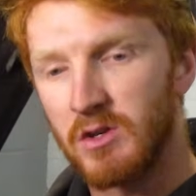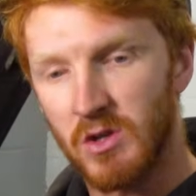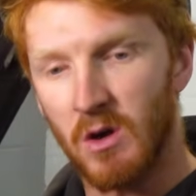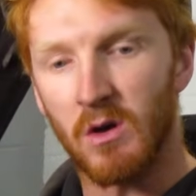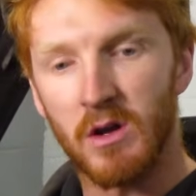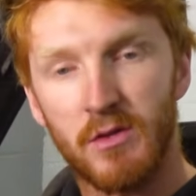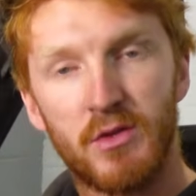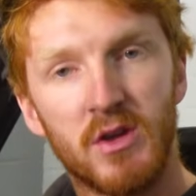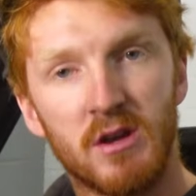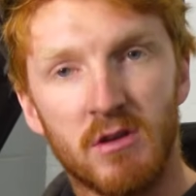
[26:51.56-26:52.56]
So in
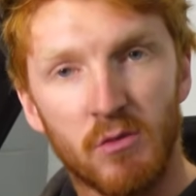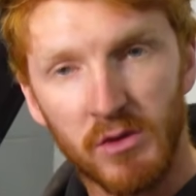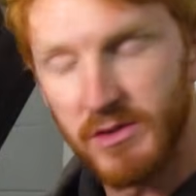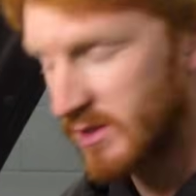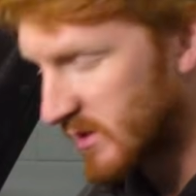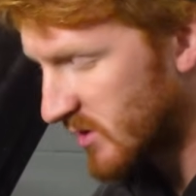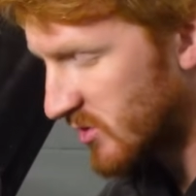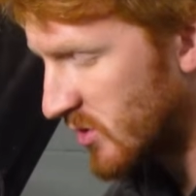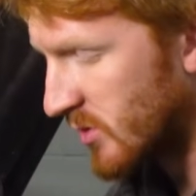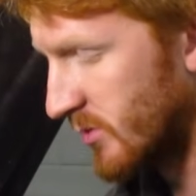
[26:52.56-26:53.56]
theory, once this is
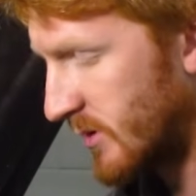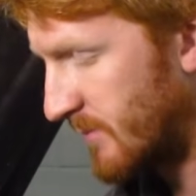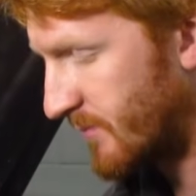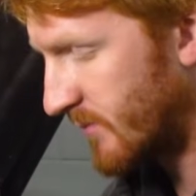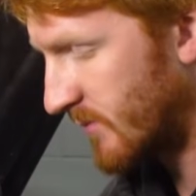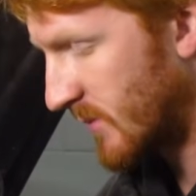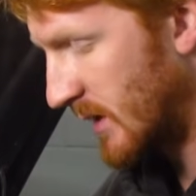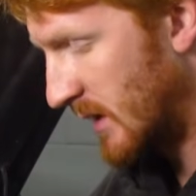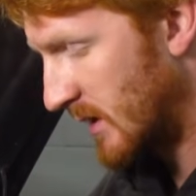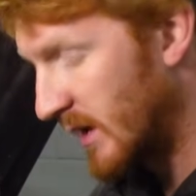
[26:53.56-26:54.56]
done,
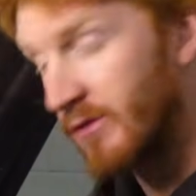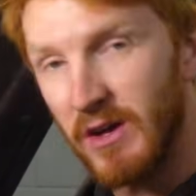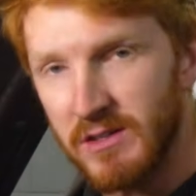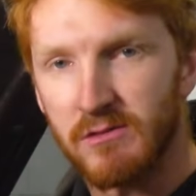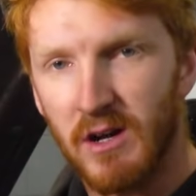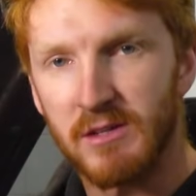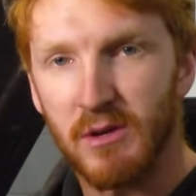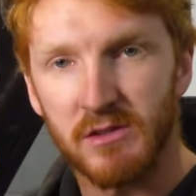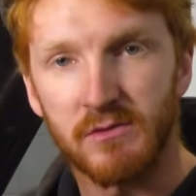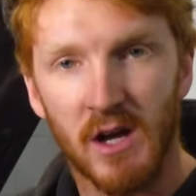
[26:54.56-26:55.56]
if it has the right
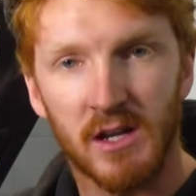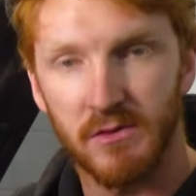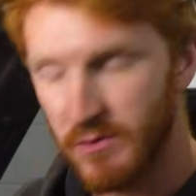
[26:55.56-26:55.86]
amount of gas, of